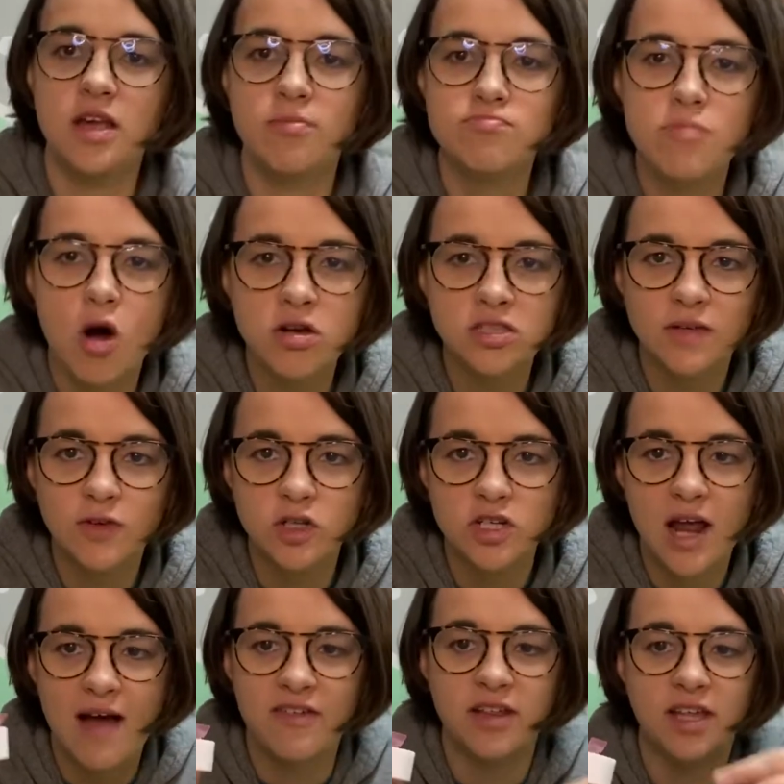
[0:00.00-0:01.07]
most of you should
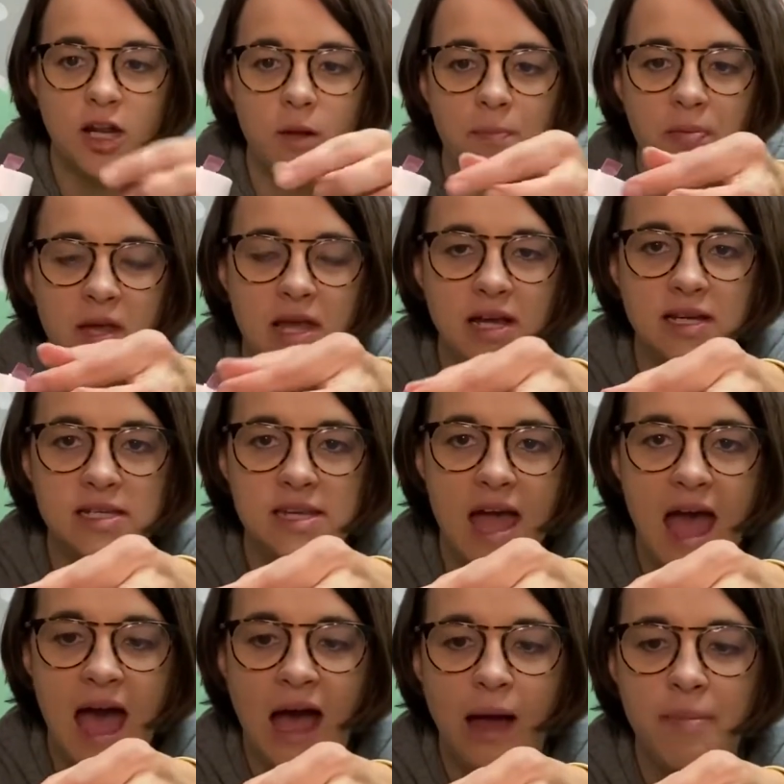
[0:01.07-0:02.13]
have a little pink
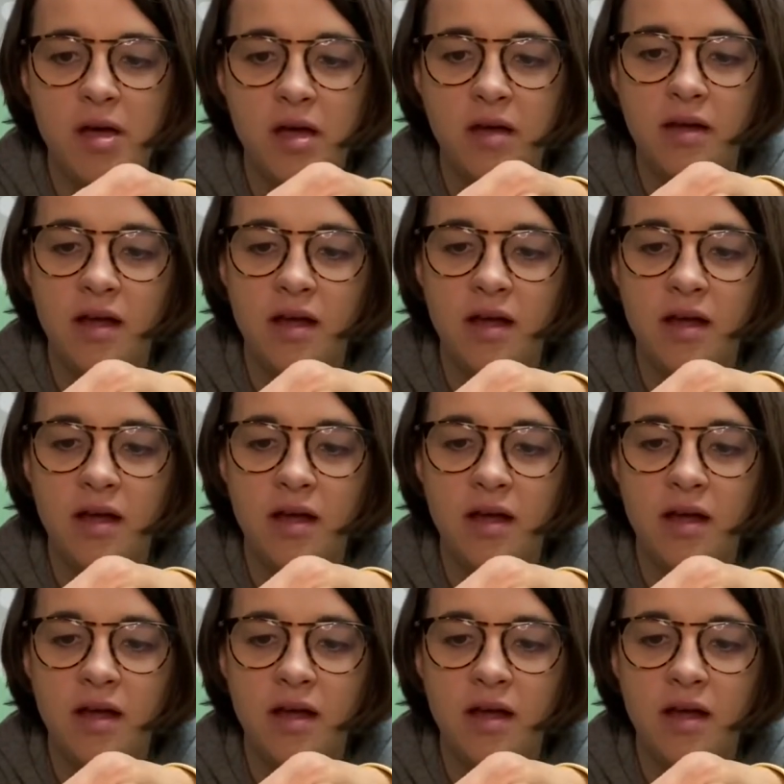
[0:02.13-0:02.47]
tab.